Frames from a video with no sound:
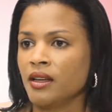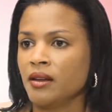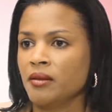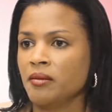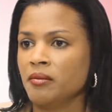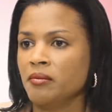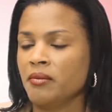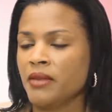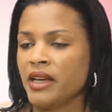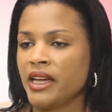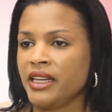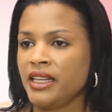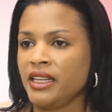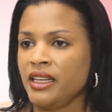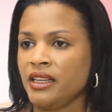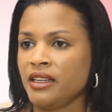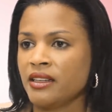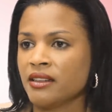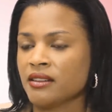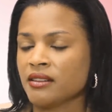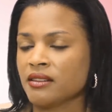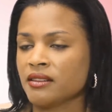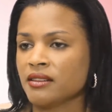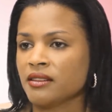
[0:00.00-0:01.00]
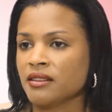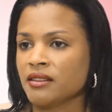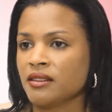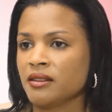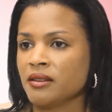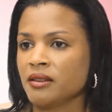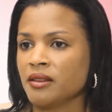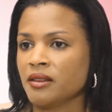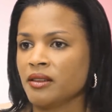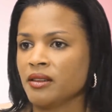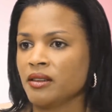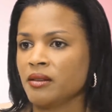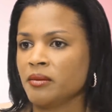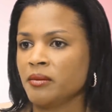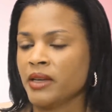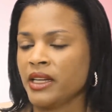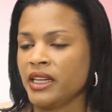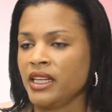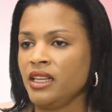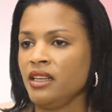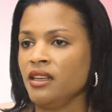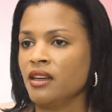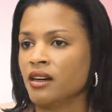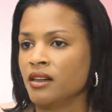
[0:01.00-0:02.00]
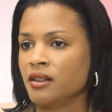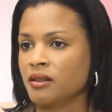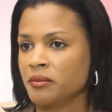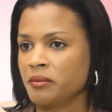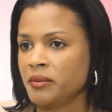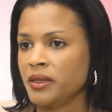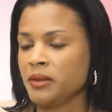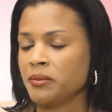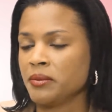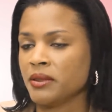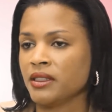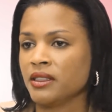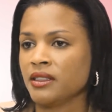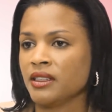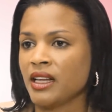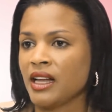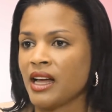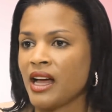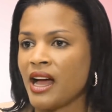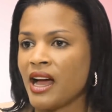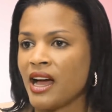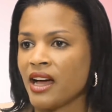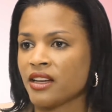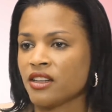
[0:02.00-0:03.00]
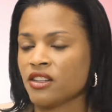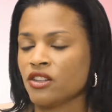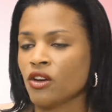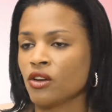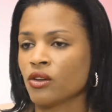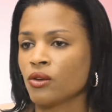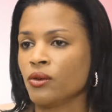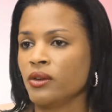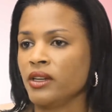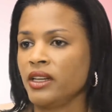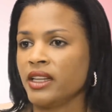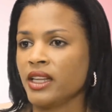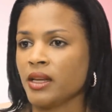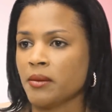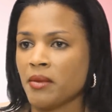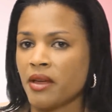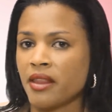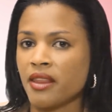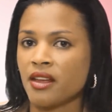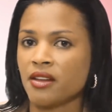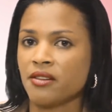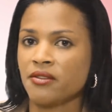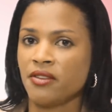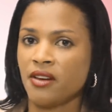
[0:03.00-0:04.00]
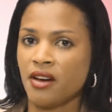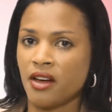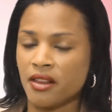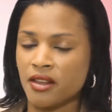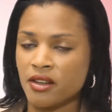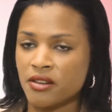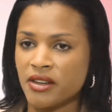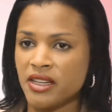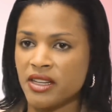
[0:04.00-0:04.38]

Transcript: many young people had not only their mother and father